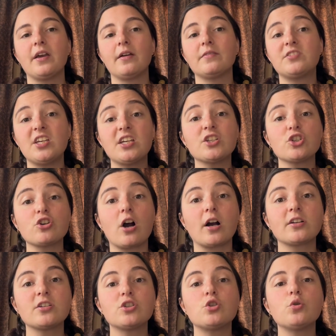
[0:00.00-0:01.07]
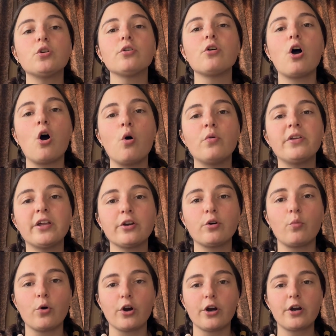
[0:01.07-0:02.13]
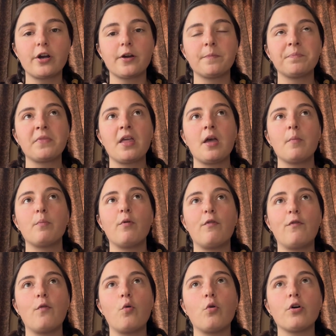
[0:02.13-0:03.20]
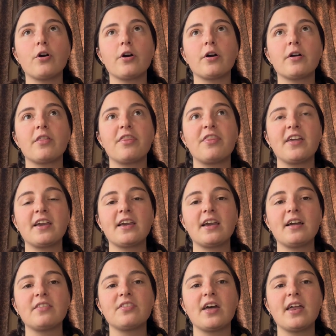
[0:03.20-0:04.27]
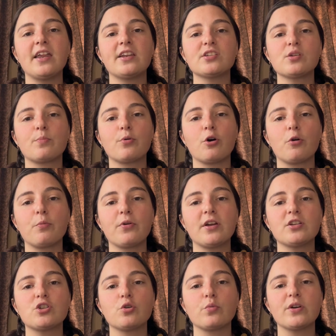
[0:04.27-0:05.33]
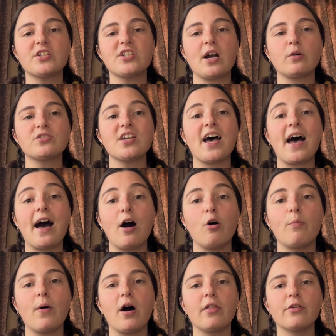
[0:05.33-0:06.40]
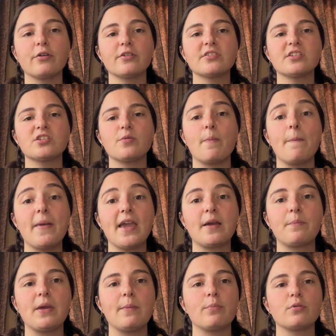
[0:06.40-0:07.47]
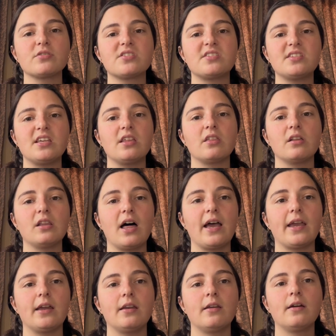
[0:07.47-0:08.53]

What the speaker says: Deconstruct. Do your own inner work. before thinking that it is appropriate to reach out to help others and to make people see the light.